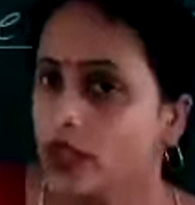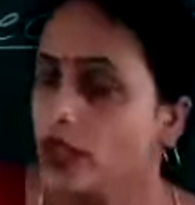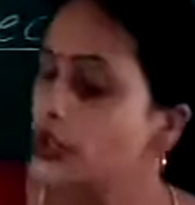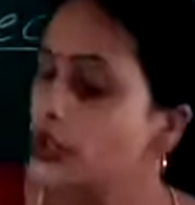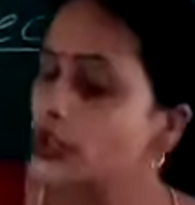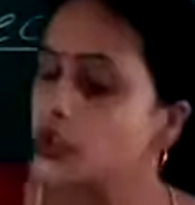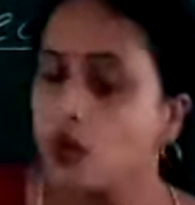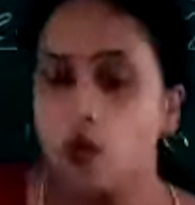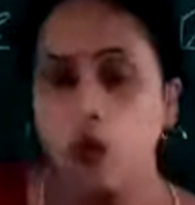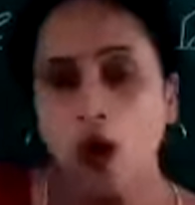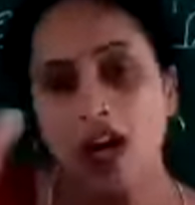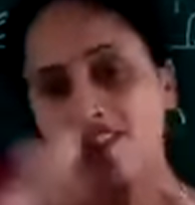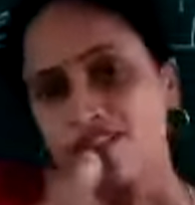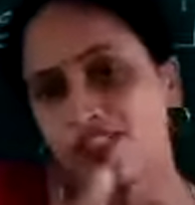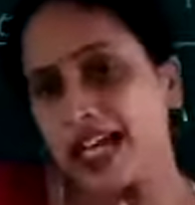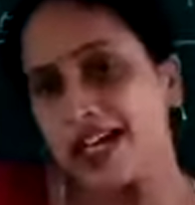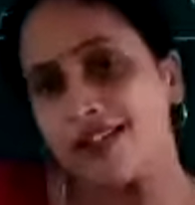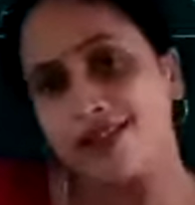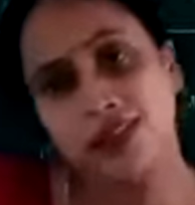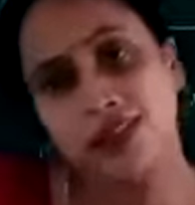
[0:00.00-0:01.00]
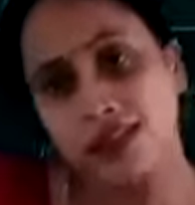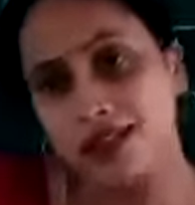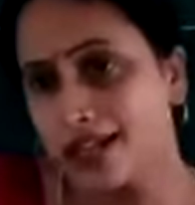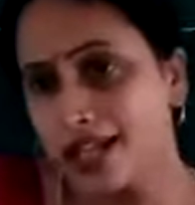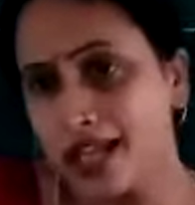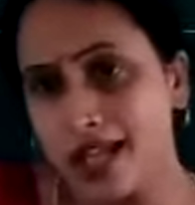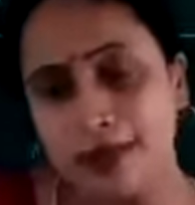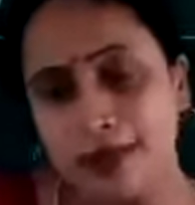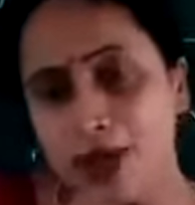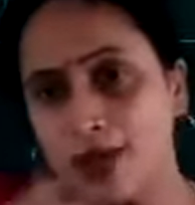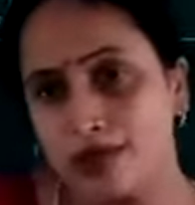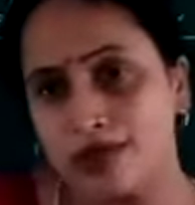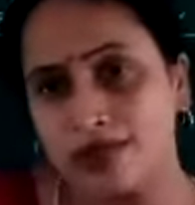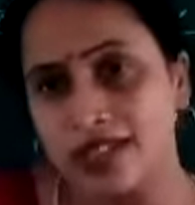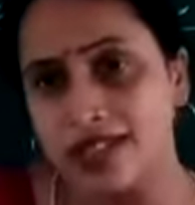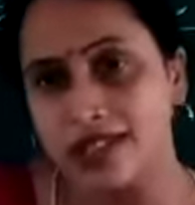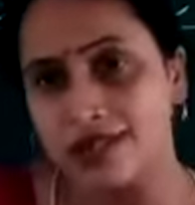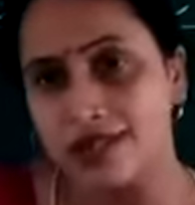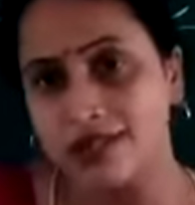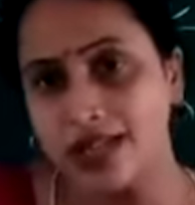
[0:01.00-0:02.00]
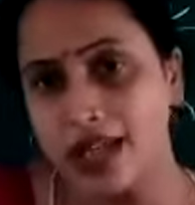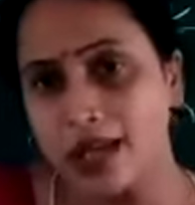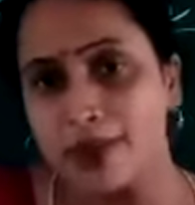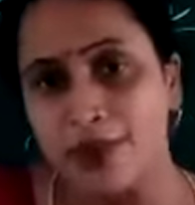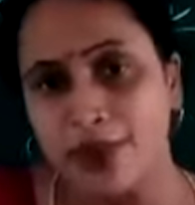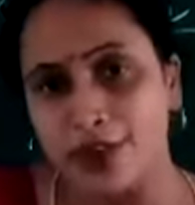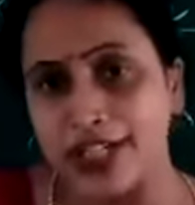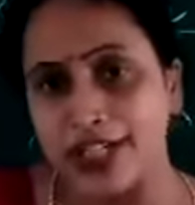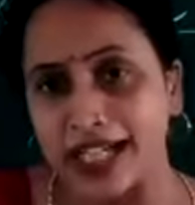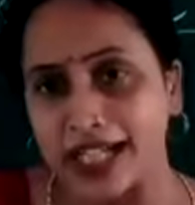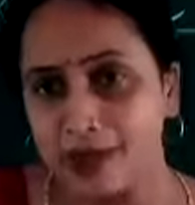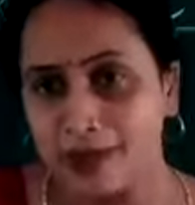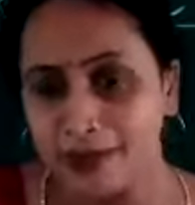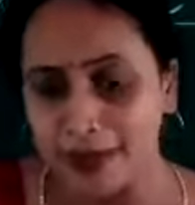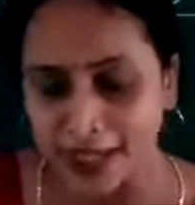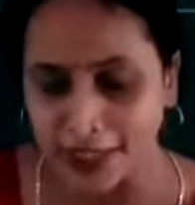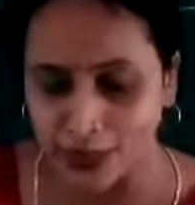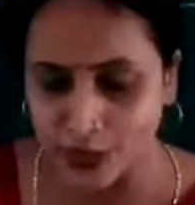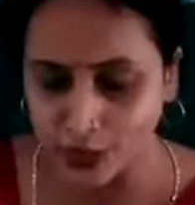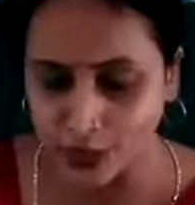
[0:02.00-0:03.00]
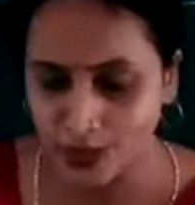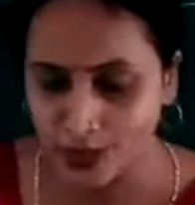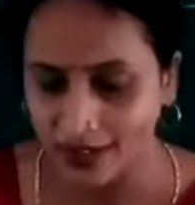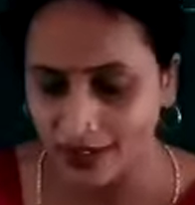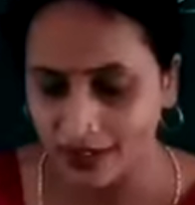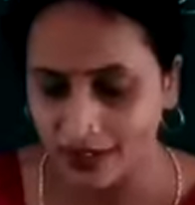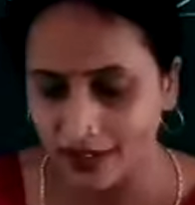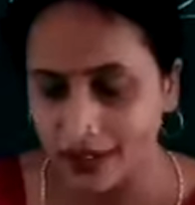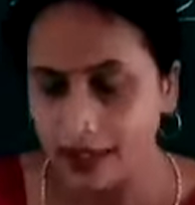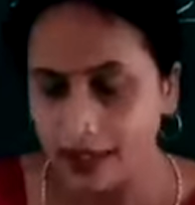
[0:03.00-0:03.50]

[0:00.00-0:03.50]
So what we have learned about this, about the Deccan Plateau?